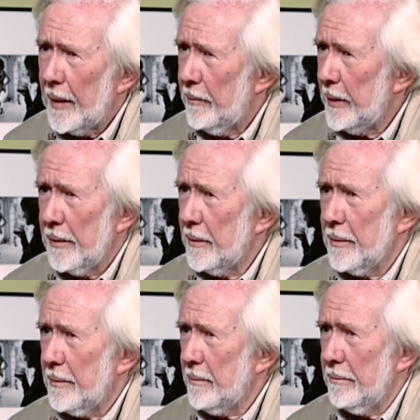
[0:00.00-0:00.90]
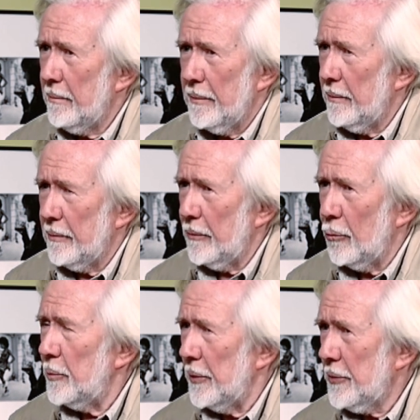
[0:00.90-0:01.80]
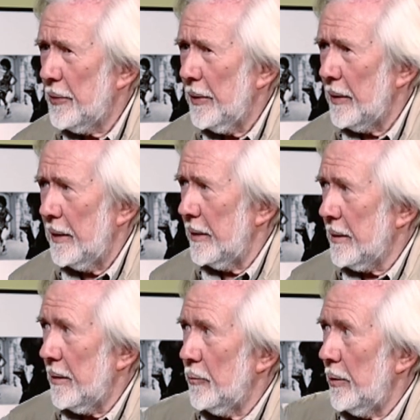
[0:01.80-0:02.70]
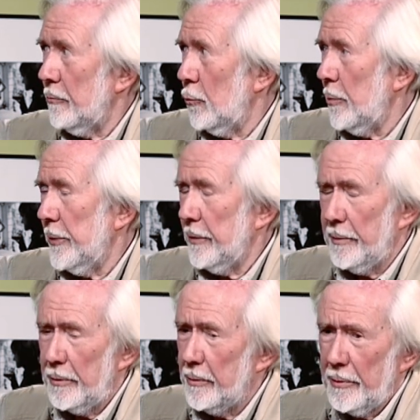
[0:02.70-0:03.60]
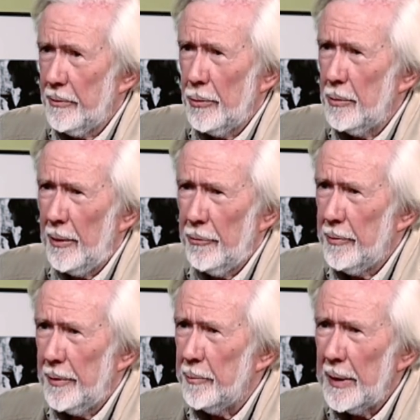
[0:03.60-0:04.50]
because almost certainly some woman who's 200